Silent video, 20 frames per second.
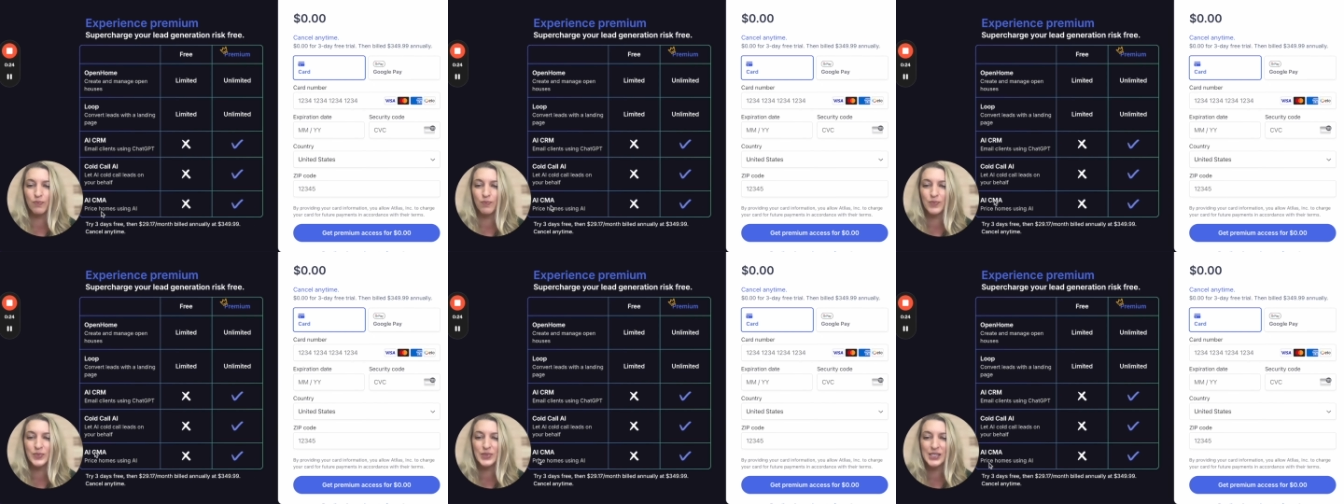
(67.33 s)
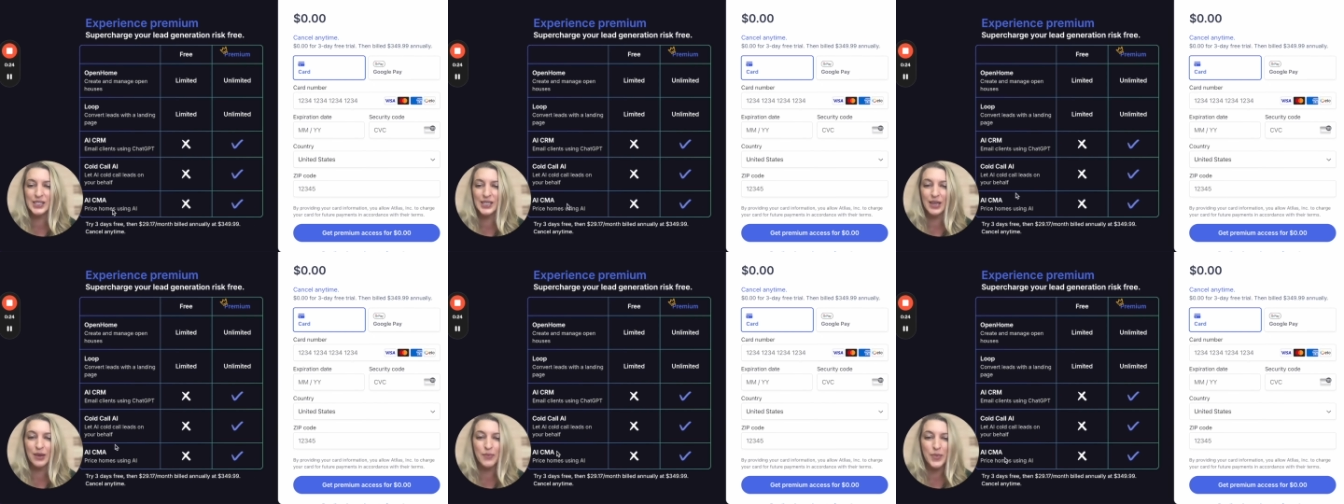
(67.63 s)

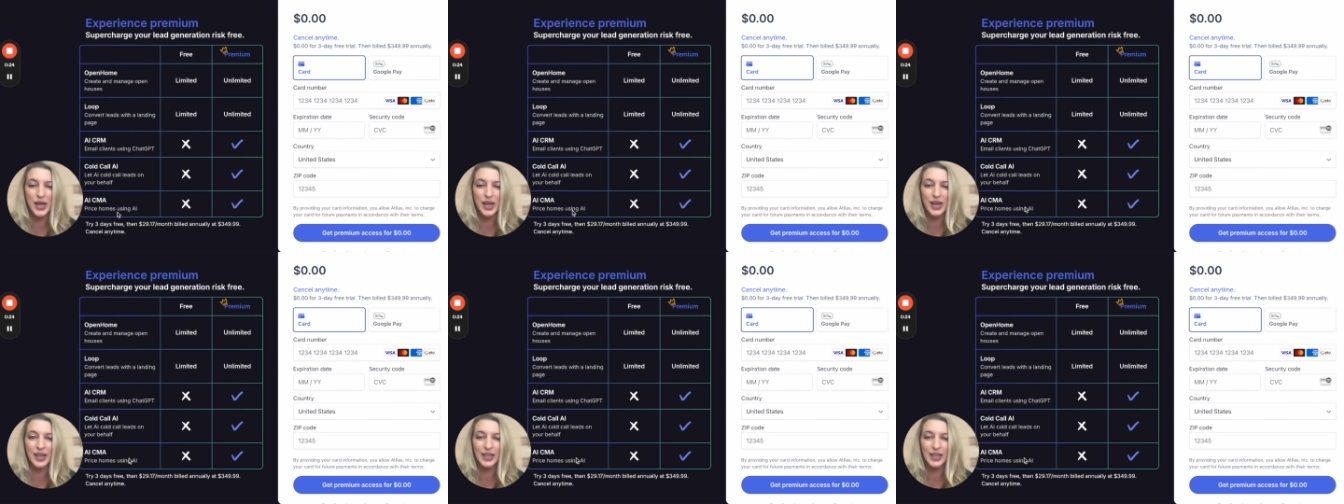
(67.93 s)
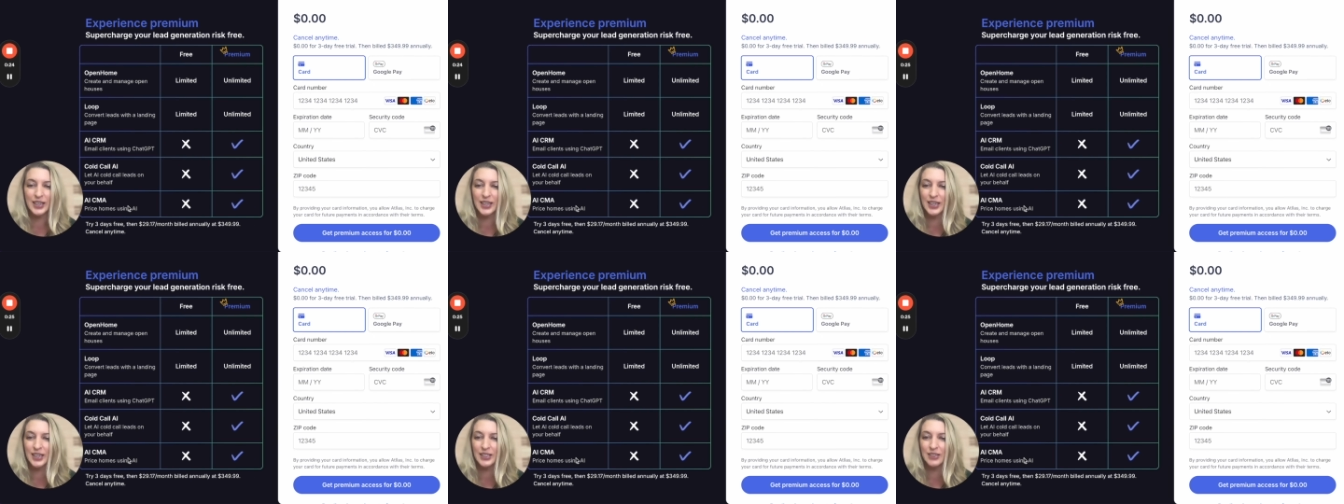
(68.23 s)

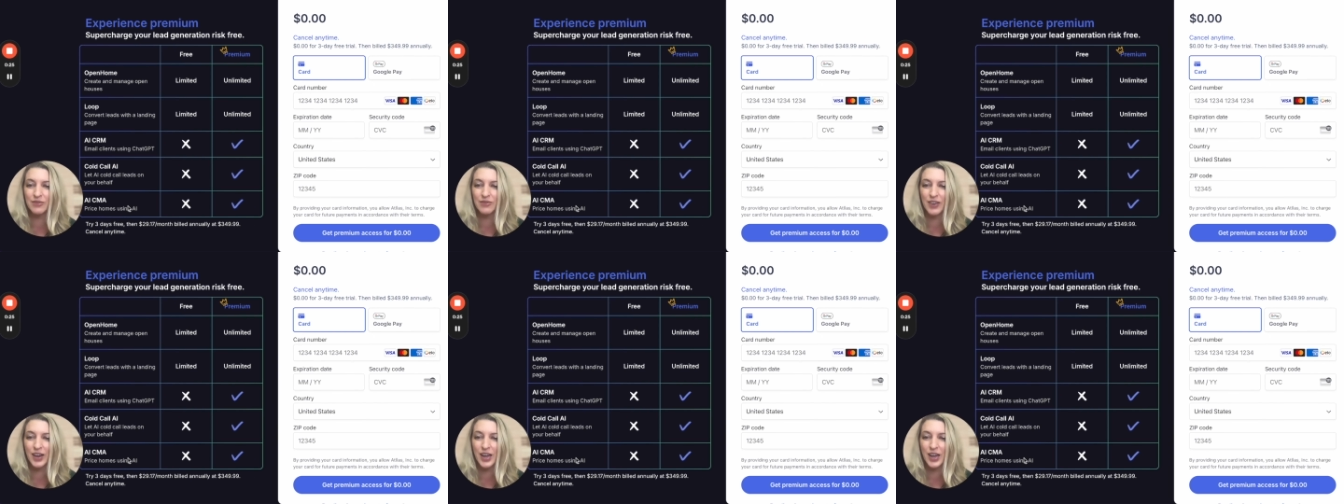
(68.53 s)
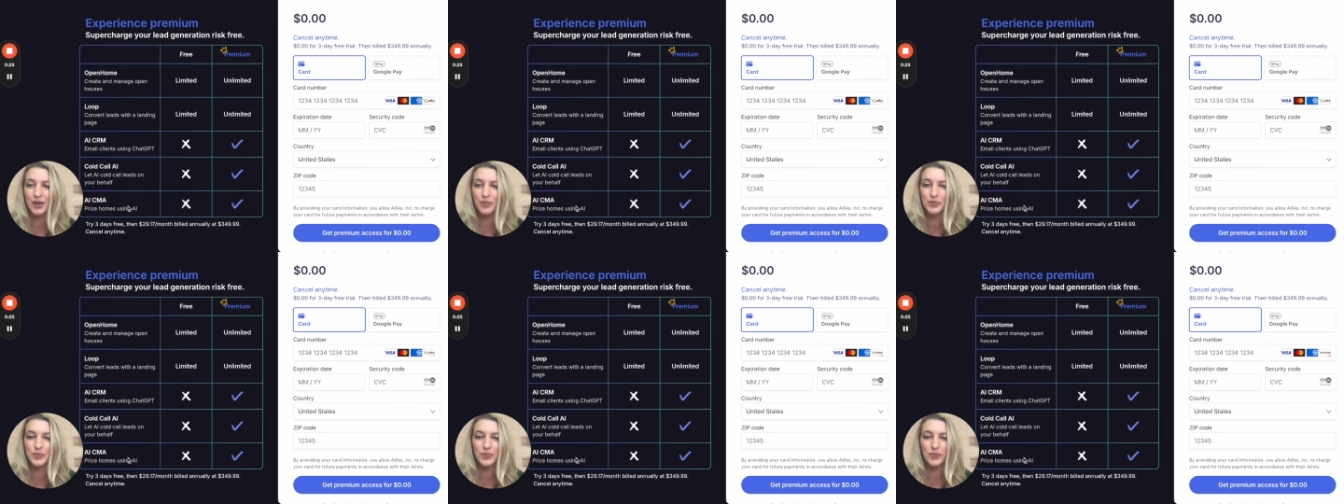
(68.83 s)
CMA kind of
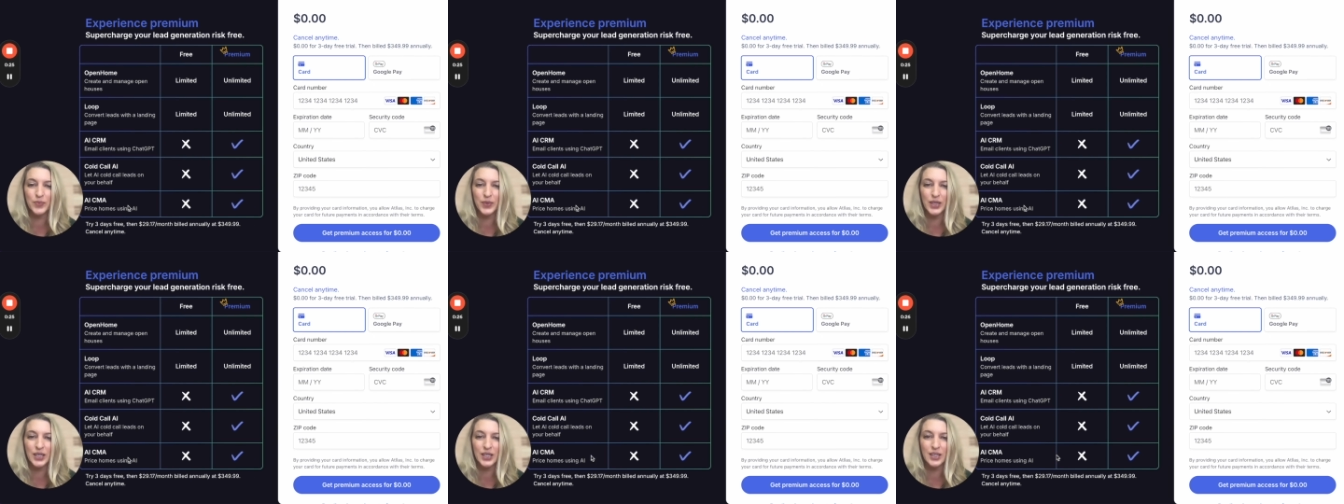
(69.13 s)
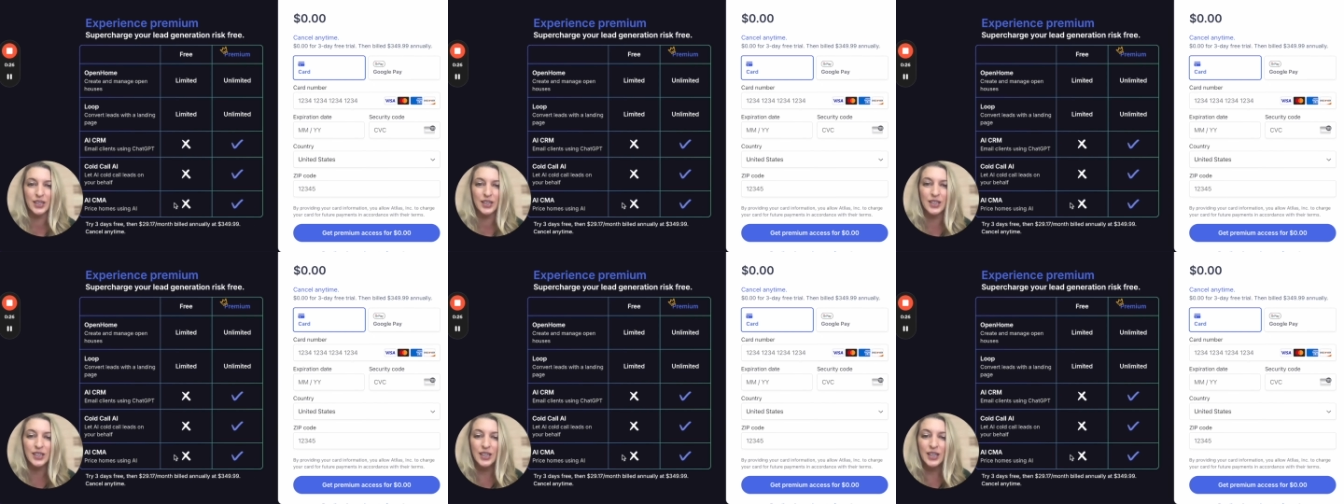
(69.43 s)
vibe
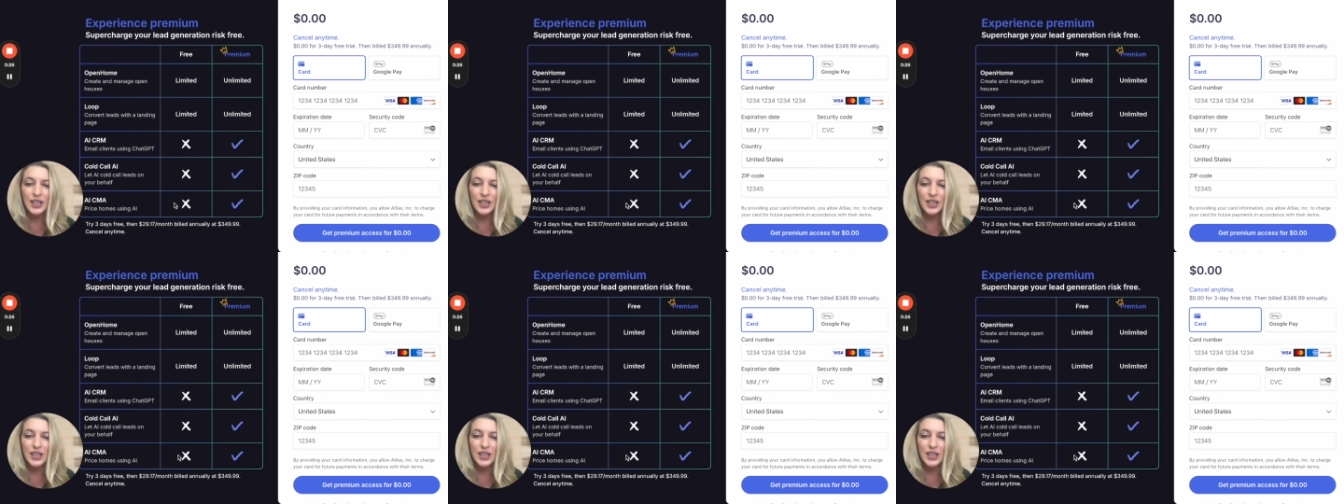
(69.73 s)
here.